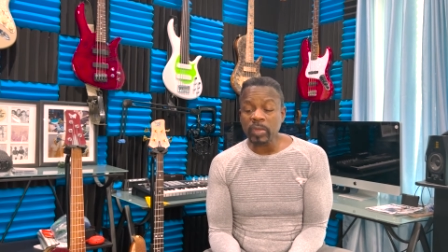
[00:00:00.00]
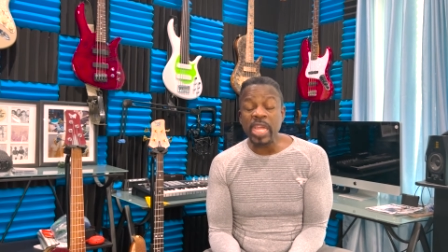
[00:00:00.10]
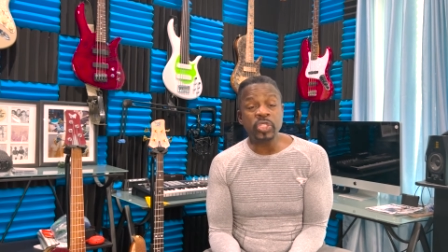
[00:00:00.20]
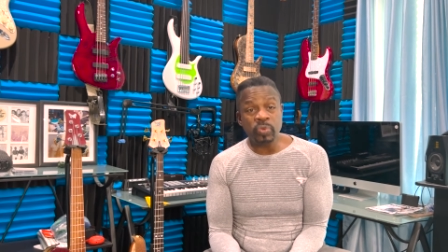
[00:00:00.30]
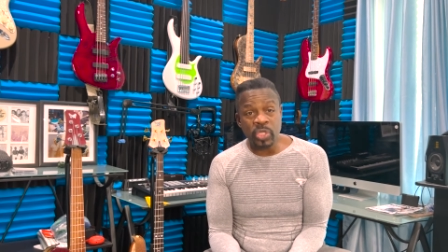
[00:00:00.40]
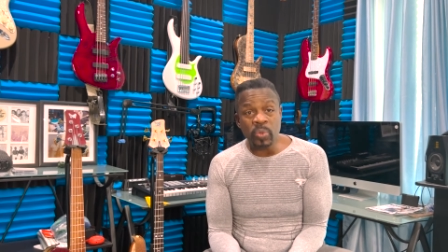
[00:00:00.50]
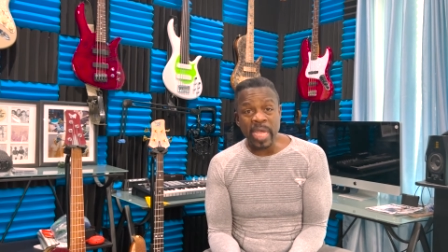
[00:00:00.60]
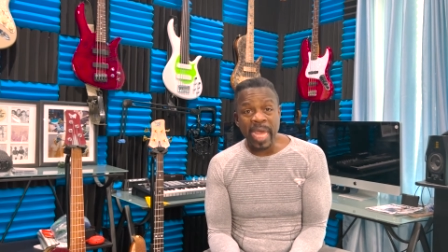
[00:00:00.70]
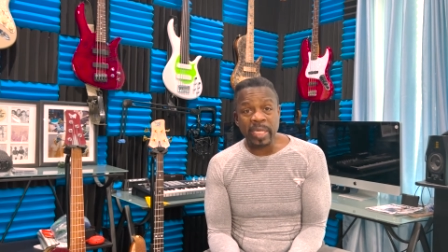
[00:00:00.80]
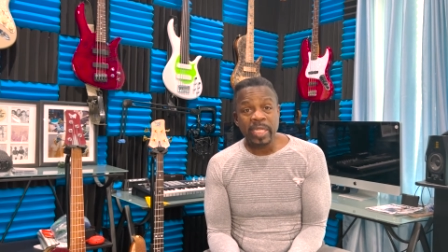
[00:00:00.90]
as you do
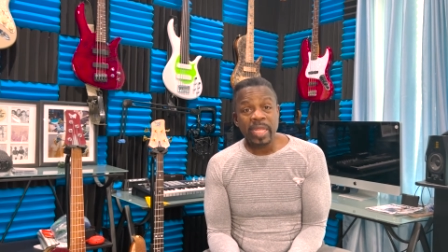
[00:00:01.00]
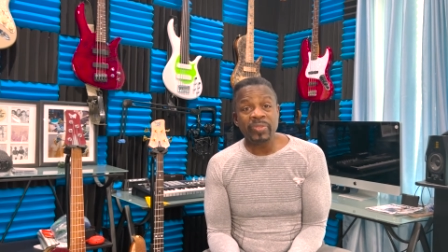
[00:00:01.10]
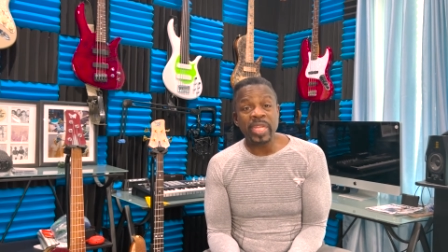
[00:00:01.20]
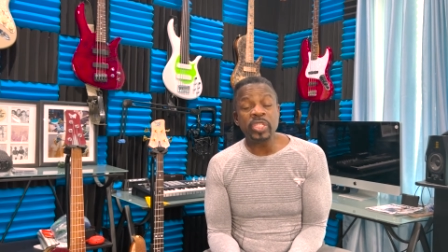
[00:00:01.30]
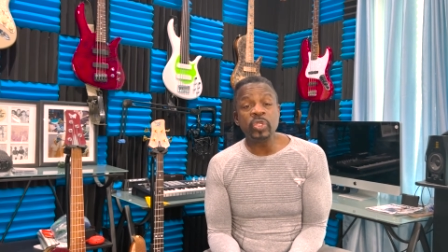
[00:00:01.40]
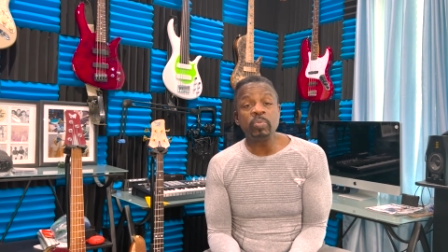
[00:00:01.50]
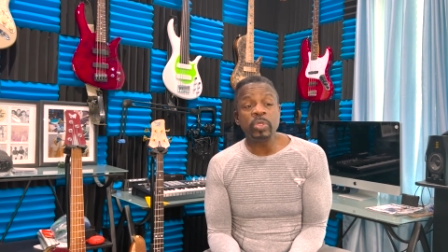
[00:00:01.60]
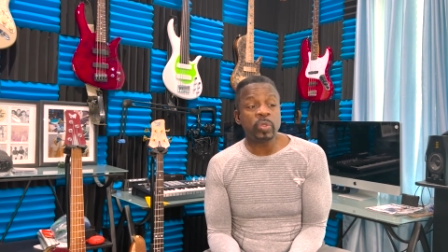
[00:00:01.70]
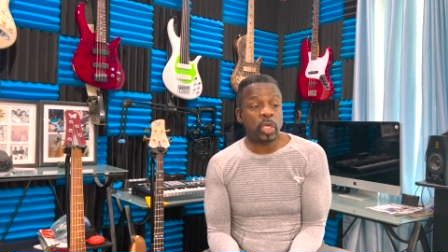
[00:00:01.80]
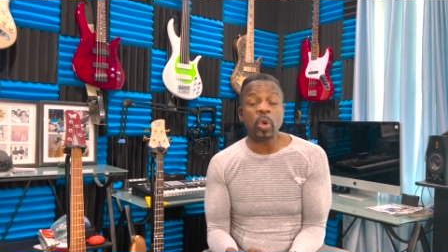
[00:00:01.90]
that, then you,
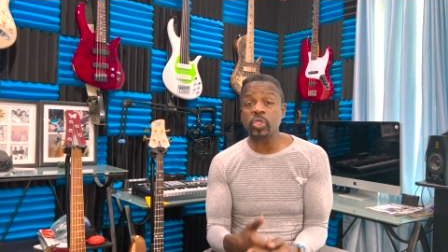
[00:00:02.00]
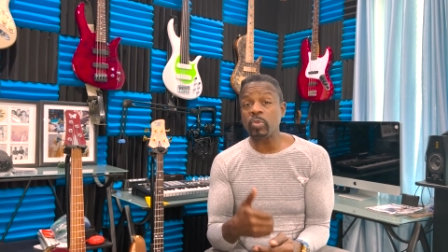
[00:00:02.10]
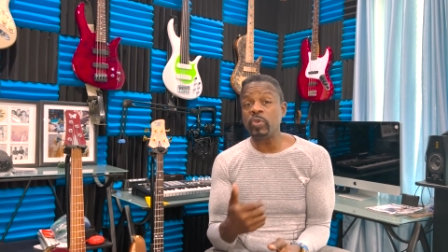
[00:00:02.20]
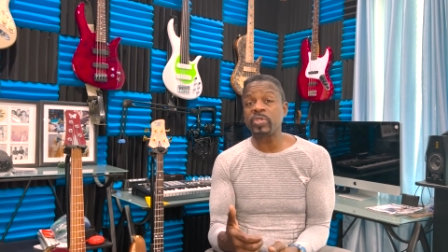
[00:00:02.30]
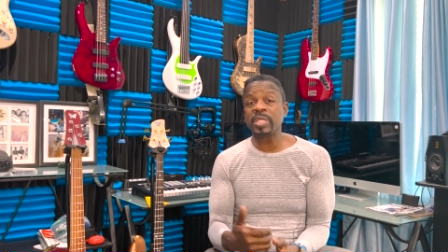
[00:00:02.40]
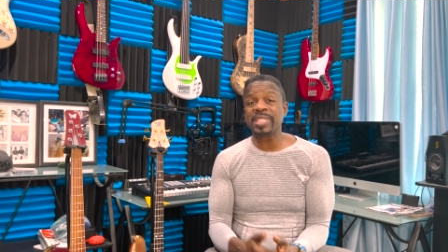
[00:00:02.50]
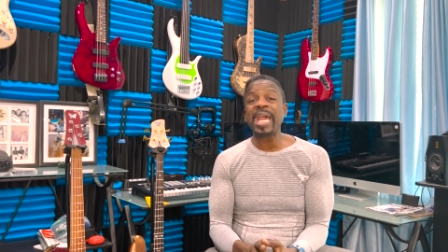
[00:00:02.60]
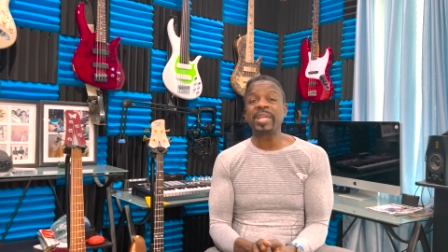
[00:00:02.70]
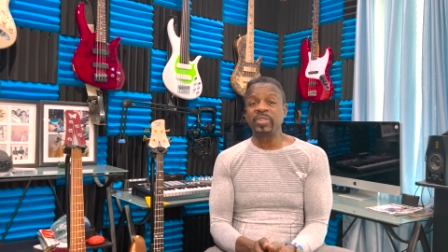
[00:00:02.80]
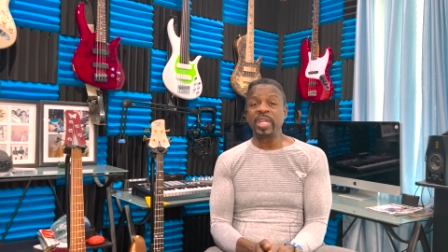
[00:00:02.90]
you can also move to the
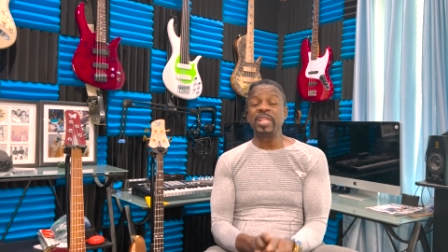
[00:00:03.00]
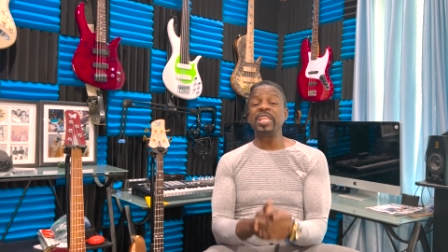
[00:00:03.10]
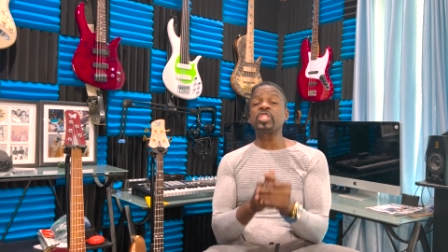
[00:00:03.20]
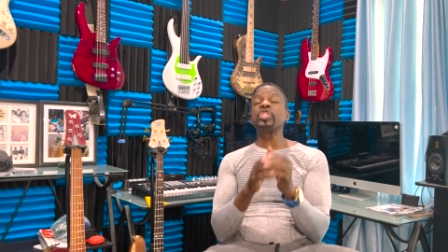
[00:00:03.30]
second thing. And this